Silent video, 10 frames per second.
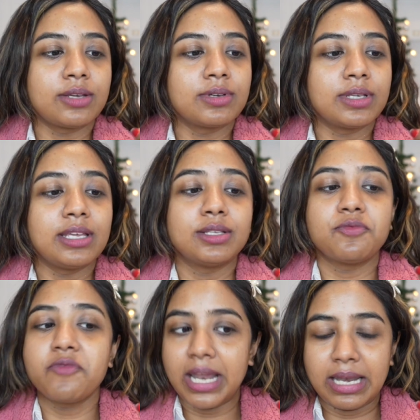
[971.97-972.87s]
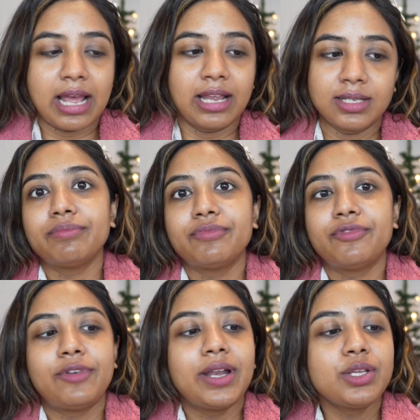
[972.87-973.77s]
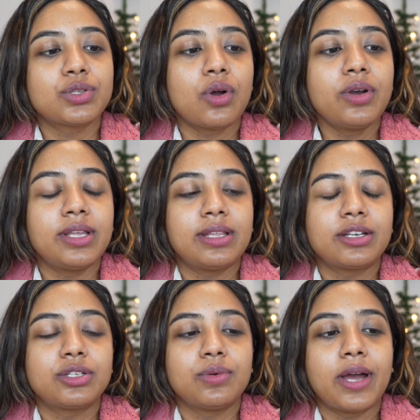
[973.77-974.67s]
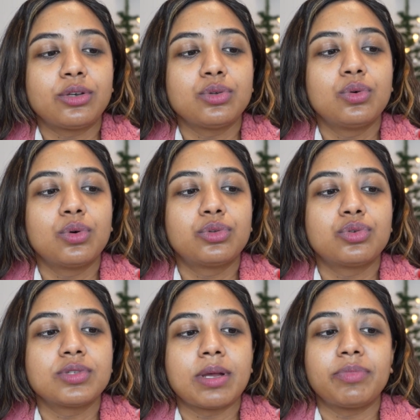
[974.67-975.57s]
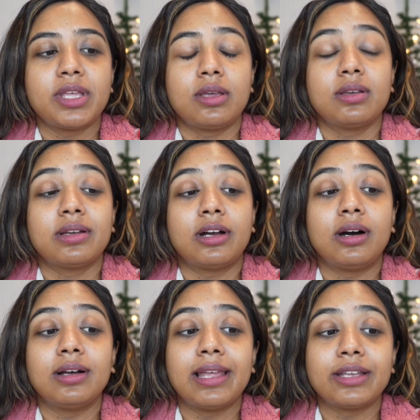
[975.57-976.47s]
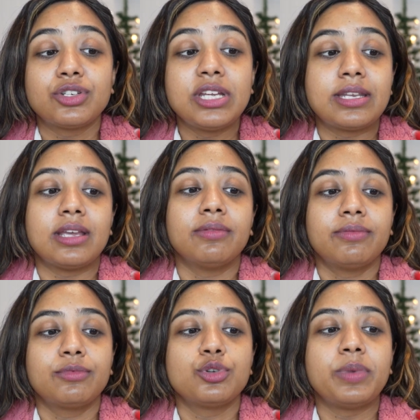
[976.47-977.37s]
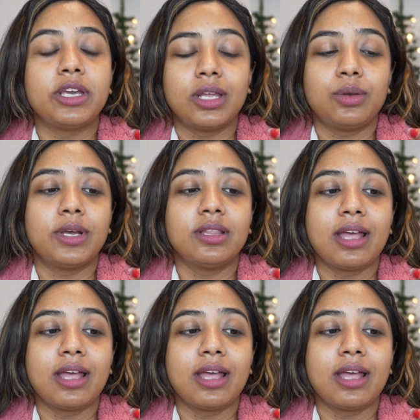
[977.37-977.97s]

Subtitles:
He's very nice. I'm very sorry that you had to go through something like cheating to begin with.